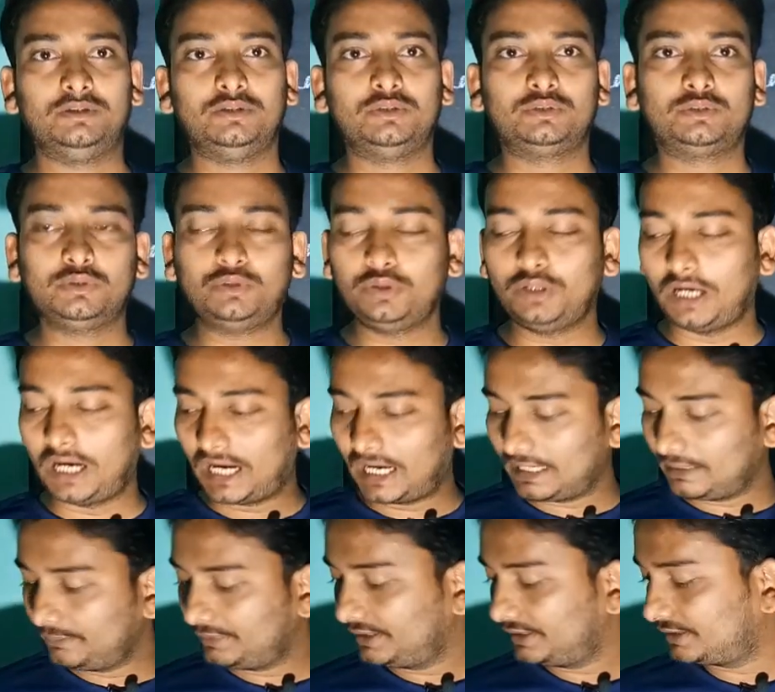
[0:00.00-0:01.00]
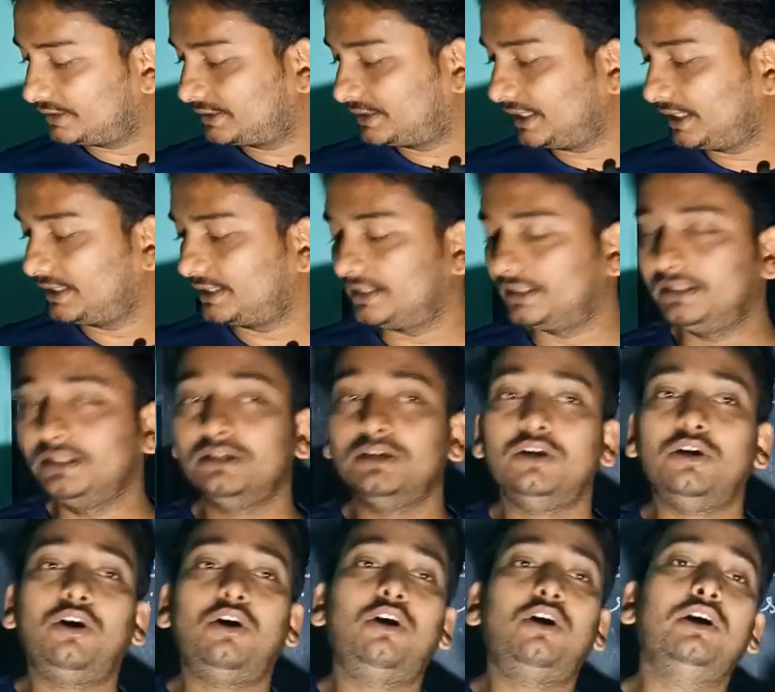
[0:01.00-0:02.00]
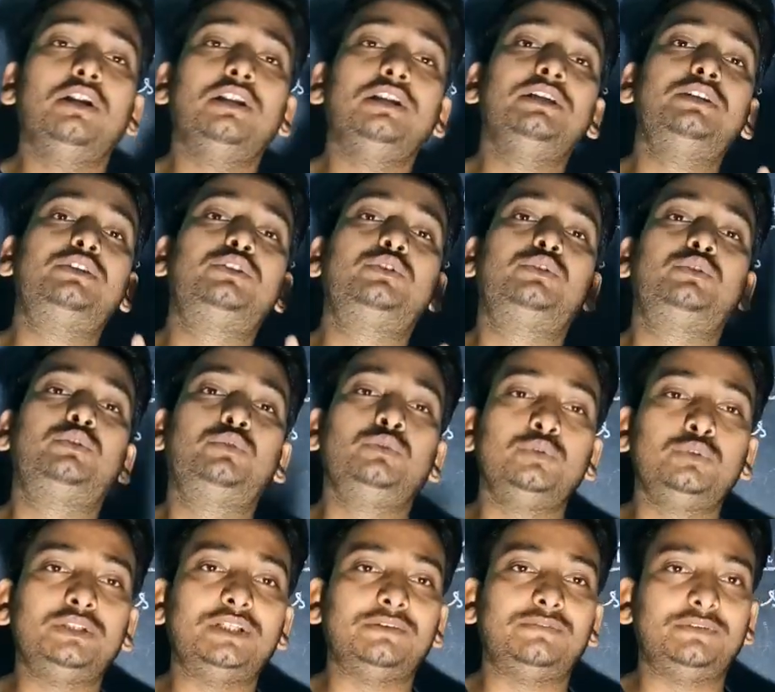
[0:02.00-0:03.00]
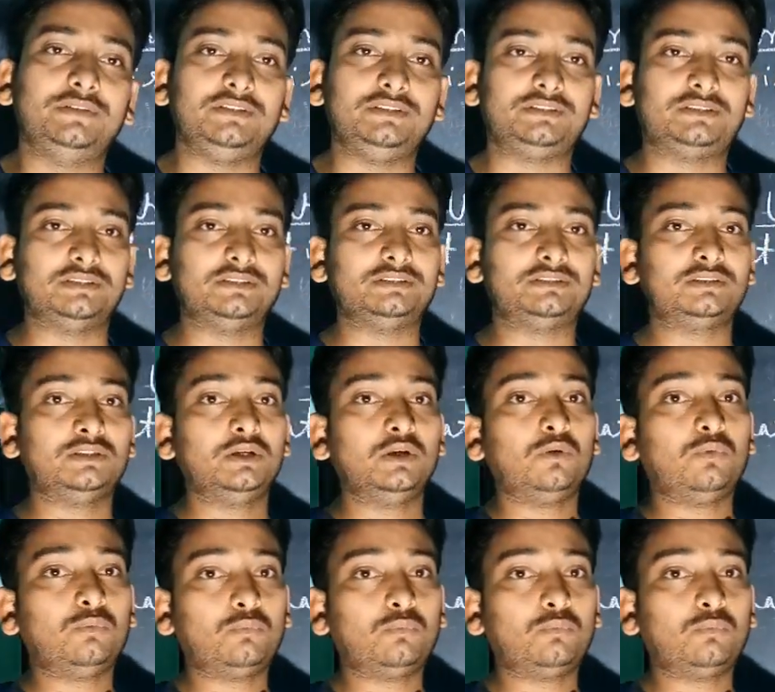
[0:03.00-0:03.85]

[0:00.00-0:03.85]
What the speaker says: So I am here taking only 2 definitions,